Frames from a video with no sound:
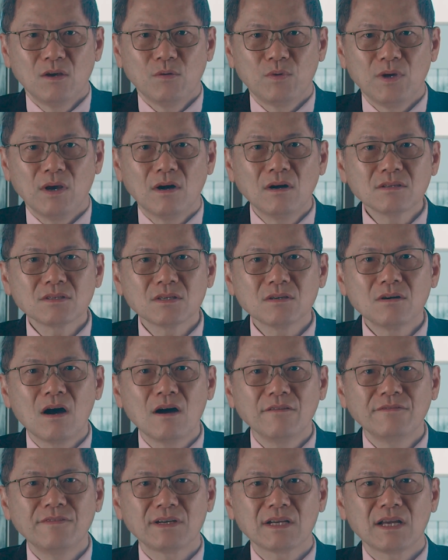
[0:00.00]
We also
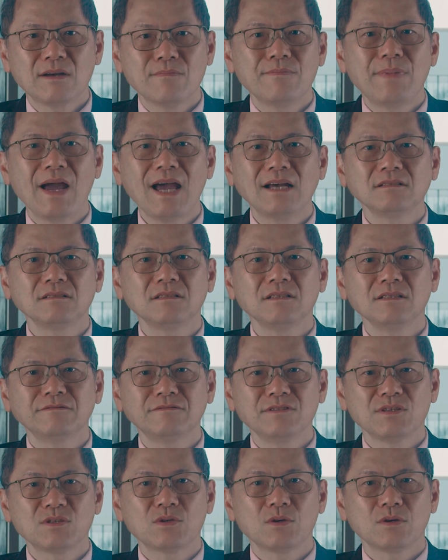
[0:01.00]
offer competitive
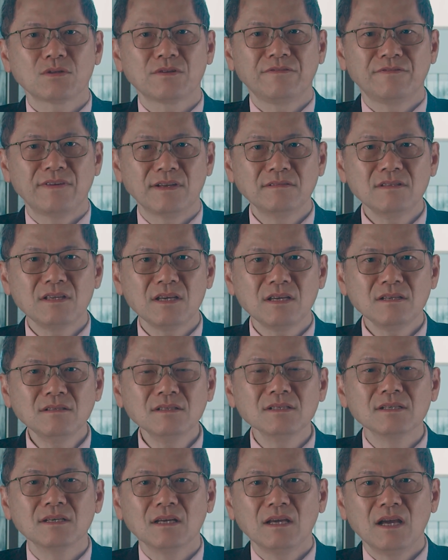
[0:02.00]
research funding
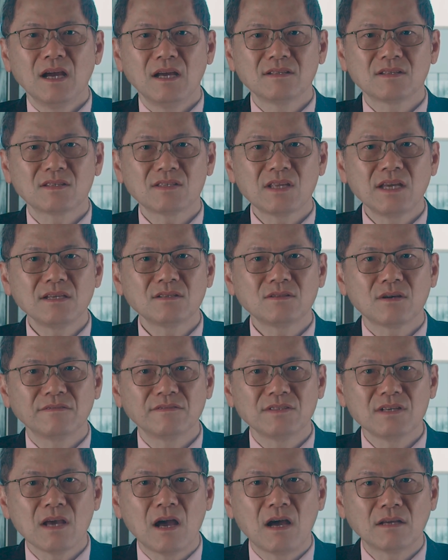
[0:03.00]
and
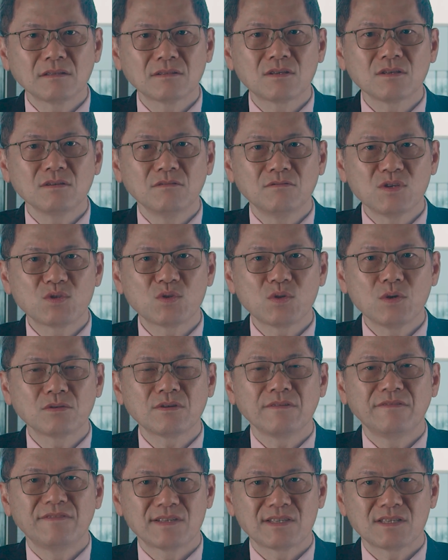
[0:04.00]
state-of-the-art
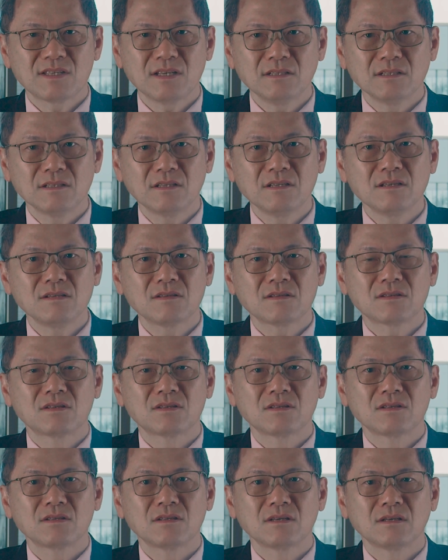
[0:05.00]
research
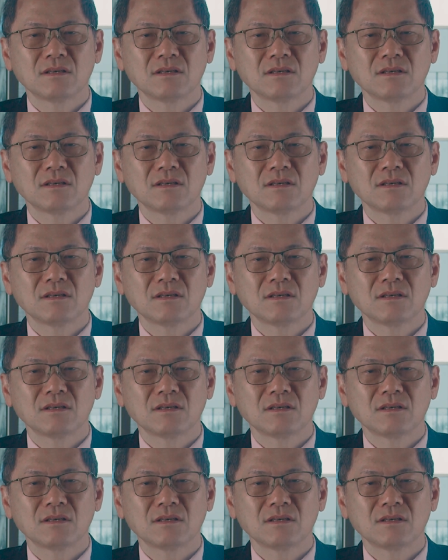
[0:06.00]
facilities.